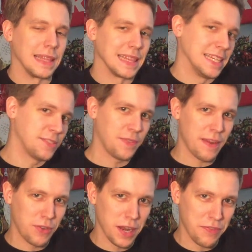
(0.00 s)
least
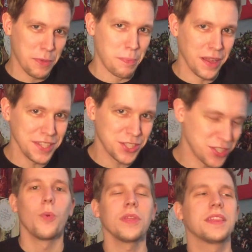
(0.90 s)
favorite of the
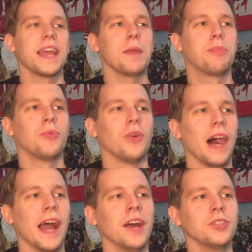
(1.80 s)
bunch. With Deadpool,
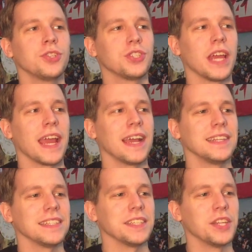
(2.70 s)
I
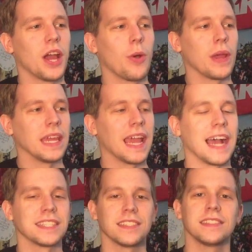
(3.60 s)
understand, you know, he
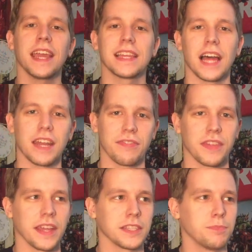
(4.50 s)
has to say a lot of
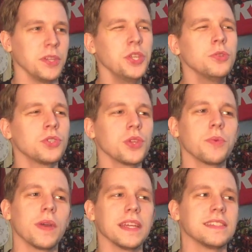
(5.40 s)
things, but usually
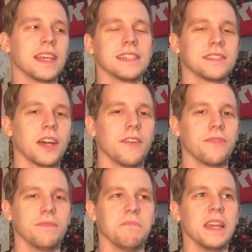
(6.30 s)
when he says
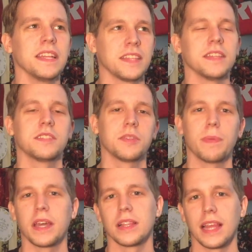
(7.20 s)
stuff, it tends to
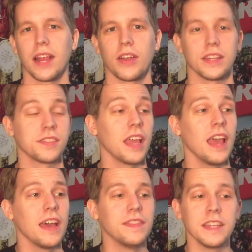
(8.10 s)
be hilarious.
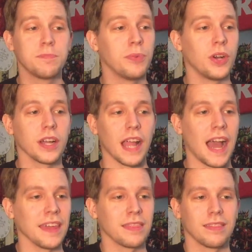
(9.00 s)
This book,
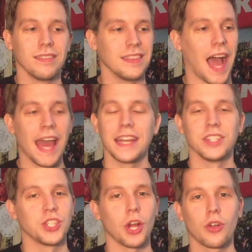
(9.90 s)
I
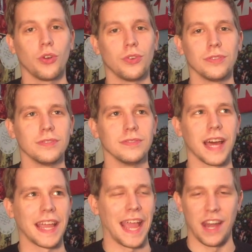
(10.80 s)
didn't chuckle,
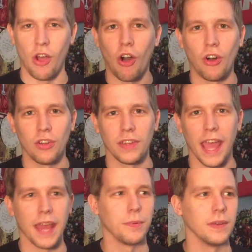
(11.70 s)
like, at all,
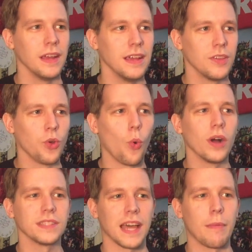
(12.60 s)
and the
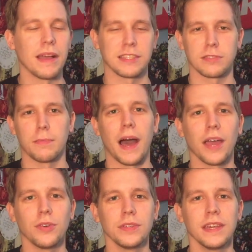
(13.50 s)
one time I
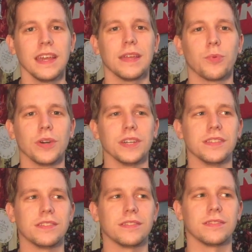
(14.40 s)
smiled
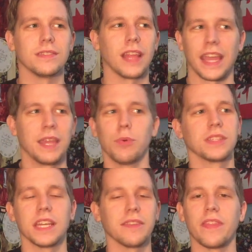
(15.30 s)
was, like, he
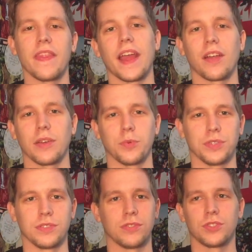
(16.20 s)
wasn't even there. It
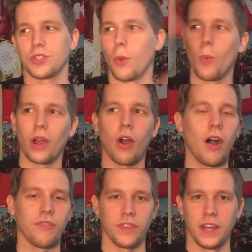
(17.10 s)
was somewhere
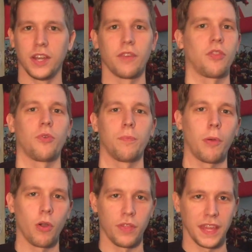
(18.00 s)
off in another
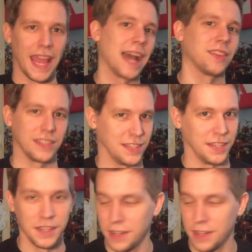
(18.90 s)
part of the galaxy.